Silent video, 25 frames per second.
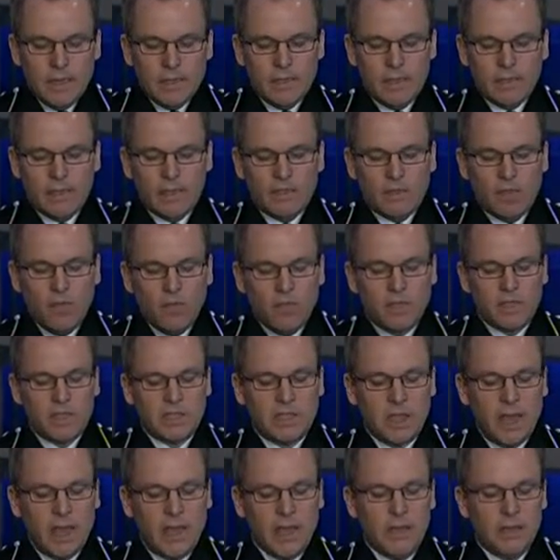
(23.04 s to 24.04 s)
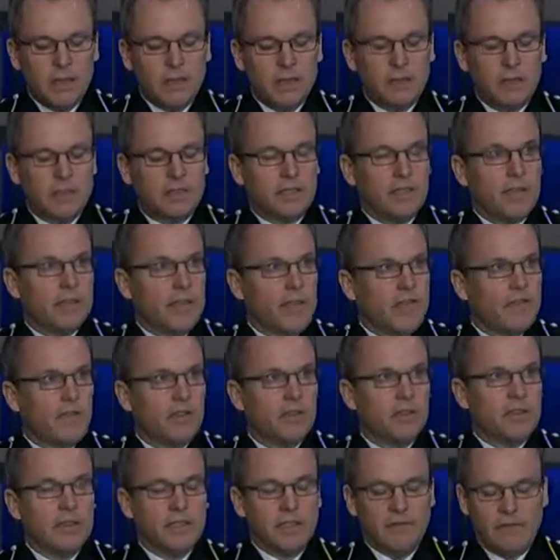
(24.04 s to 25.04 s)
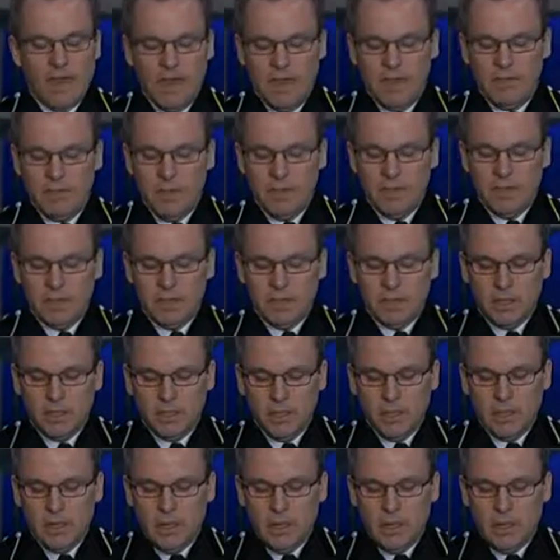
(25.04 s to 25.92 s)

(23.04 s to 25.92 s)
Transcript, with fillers: This is obviously a significant development